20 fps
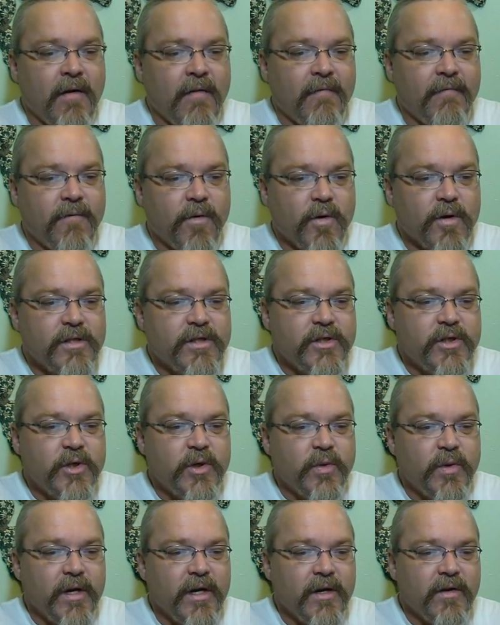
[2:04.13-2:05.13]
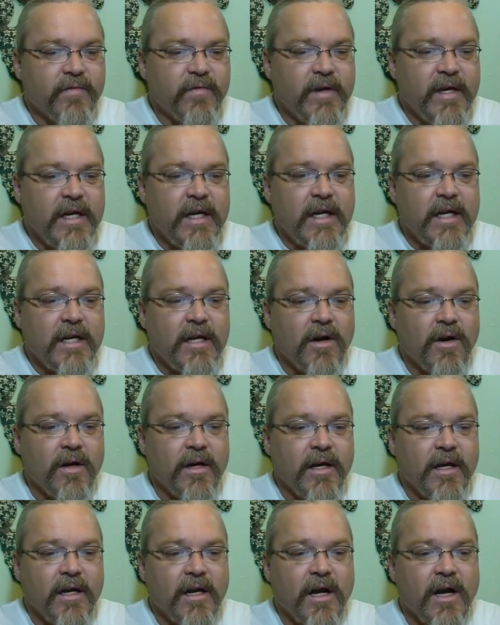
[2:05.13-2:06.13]
forced to intervene
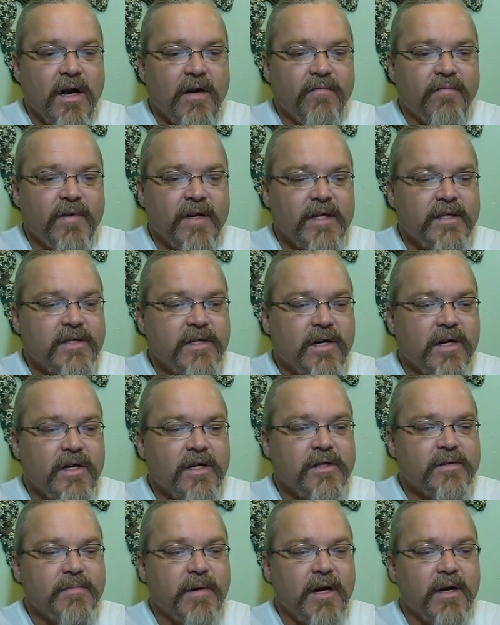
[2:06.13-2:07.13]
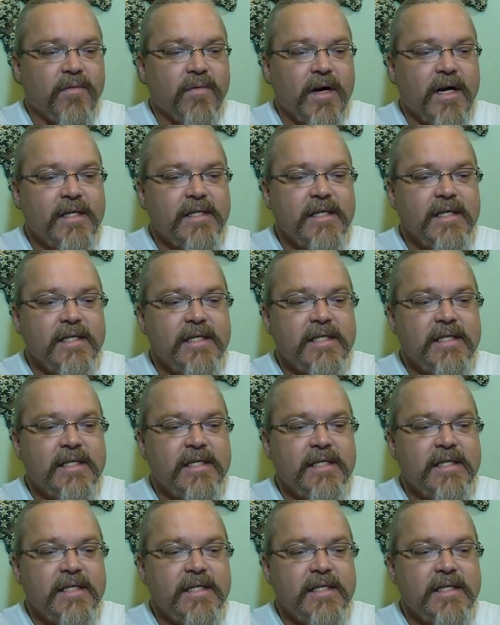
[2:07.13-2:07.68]
in conflicts caused by rising